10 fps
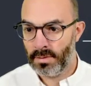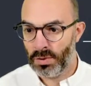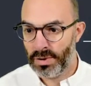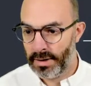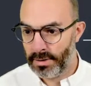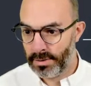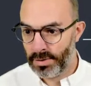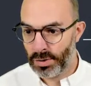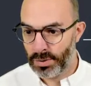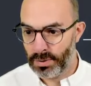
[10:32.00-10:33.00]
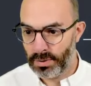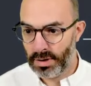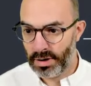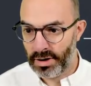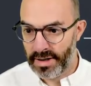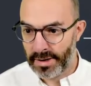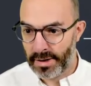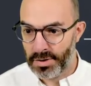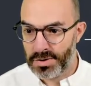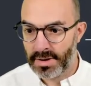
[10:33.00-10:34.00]
Okay, so a clear
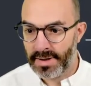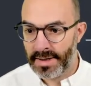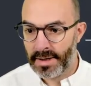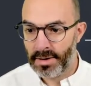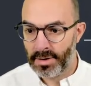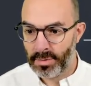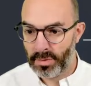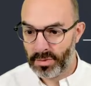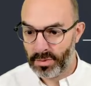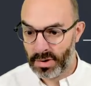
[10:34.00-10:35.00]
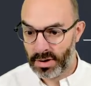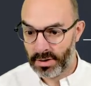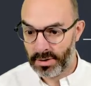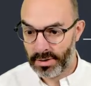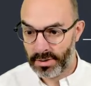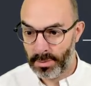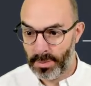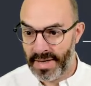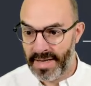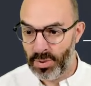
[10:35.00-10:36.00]
answer there.
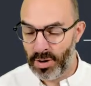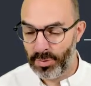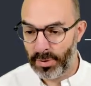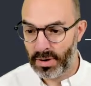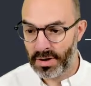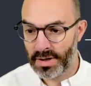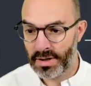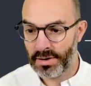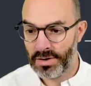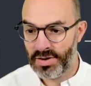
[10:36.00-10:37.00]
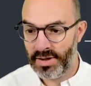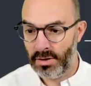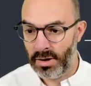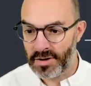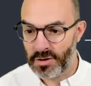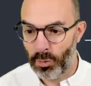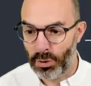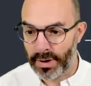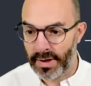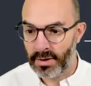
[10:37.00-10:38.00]
Many people are still
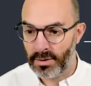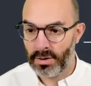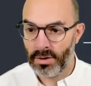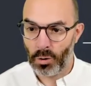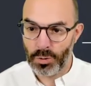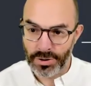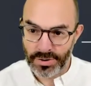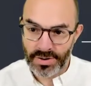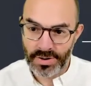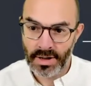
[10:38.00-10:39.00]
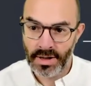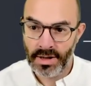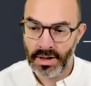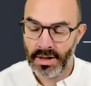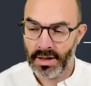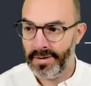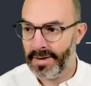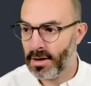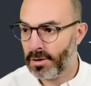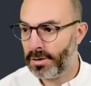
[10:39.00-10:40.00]
exploring options. There
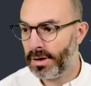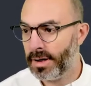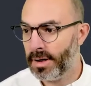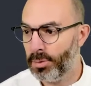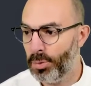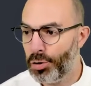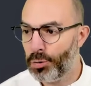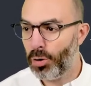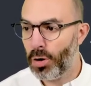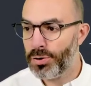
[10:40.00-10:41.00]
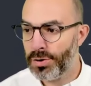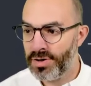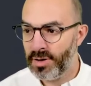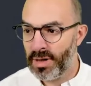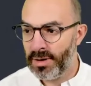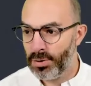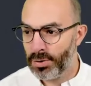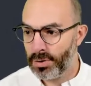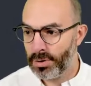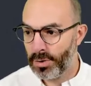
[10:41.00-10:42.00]
are multiple options depending
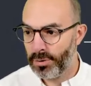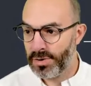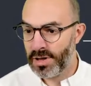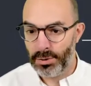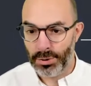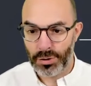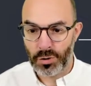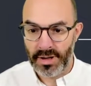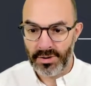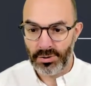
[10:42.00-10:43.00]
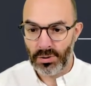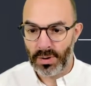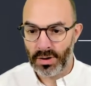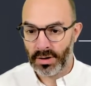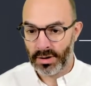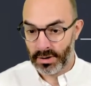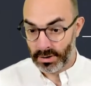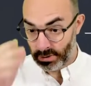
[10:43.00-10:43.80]
on obviously who you speak to.